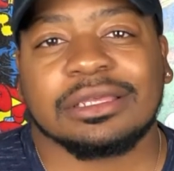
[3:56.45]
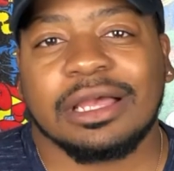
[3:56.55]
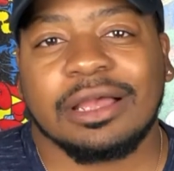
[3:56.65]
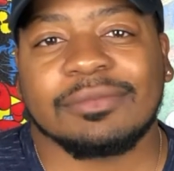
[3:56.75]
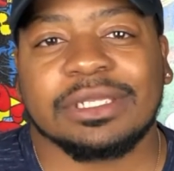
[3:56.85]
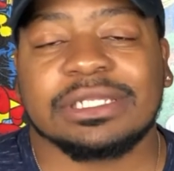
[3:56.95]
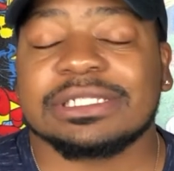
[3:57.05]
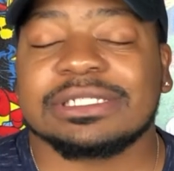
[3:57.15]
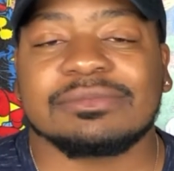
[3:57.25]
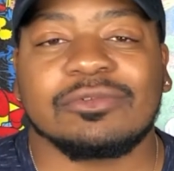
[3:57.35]
I mean,
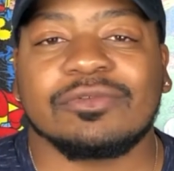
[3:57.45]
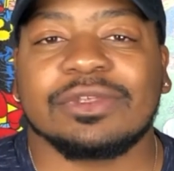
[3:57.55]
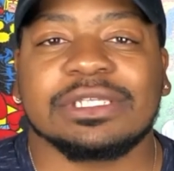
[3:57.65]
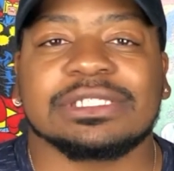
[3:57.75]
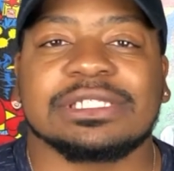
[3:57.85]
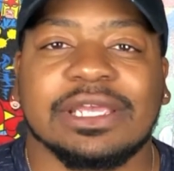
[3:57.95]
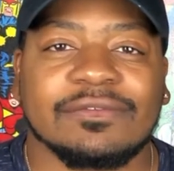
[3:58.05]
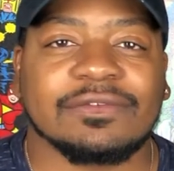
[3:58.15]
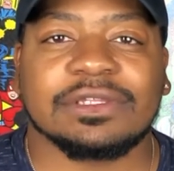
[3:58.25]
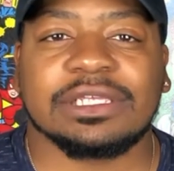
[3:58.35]
this movie is
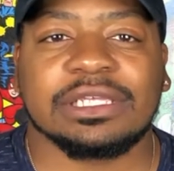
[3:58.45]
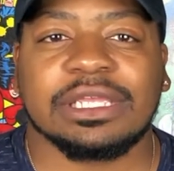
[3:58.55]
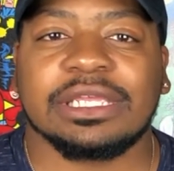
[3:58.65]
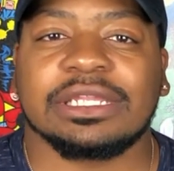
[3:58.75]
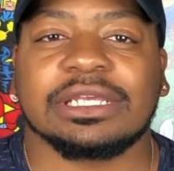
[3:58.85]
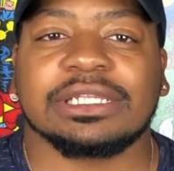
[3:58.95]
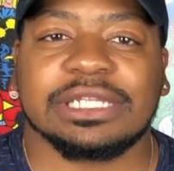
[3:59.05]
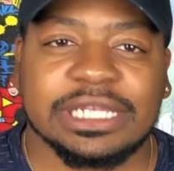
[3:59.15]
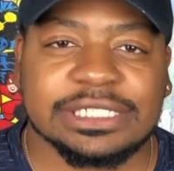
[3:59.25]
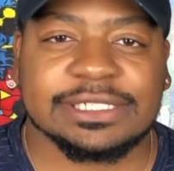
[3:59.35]
definitely in the
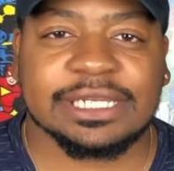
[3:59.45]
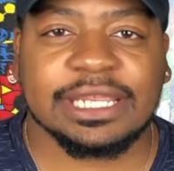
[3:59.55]
collection.